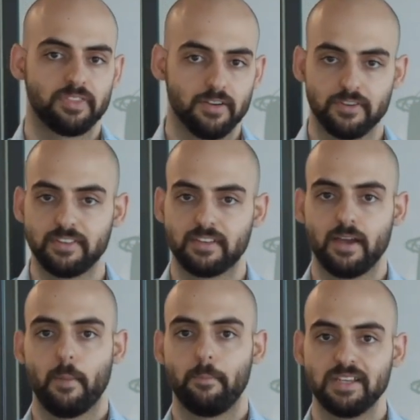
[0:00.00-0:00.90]
different
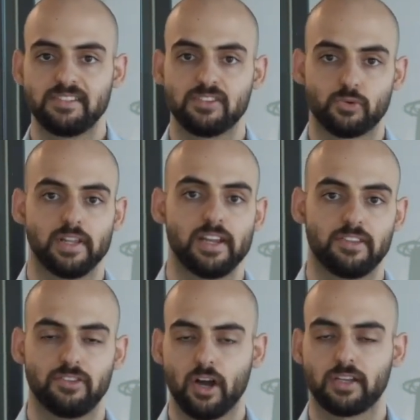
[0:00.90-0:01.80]
business
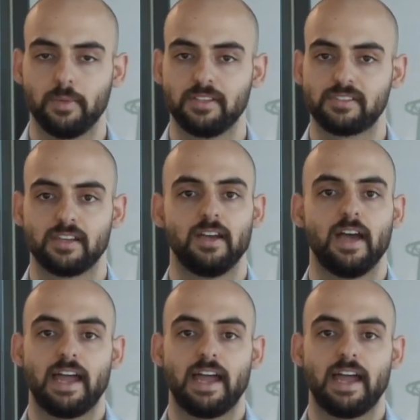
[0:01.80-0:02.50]
related documents